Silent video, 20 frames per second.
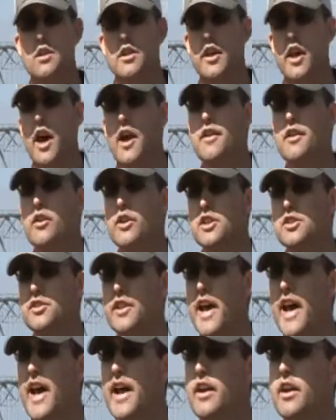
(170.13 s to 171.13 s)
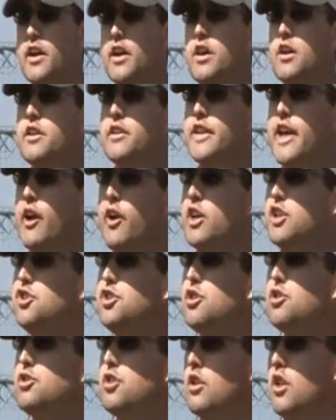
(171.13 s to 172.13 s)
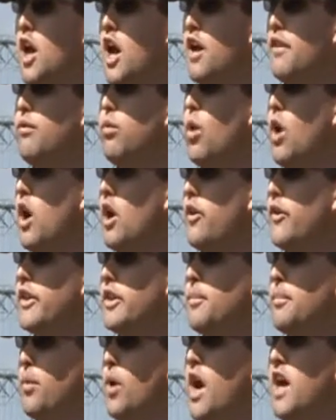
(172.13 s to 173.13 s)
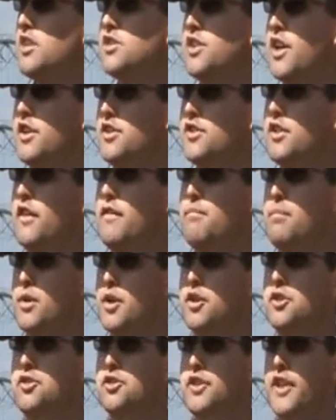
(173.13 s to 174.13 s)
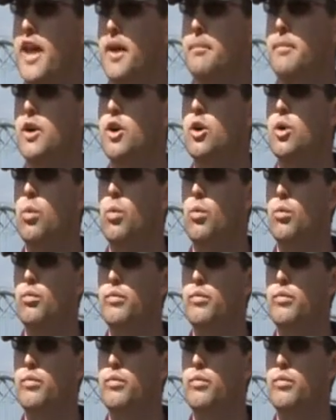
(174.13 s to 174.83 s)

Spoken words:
The other is that dairies use a lot of water in the process of producing that milk.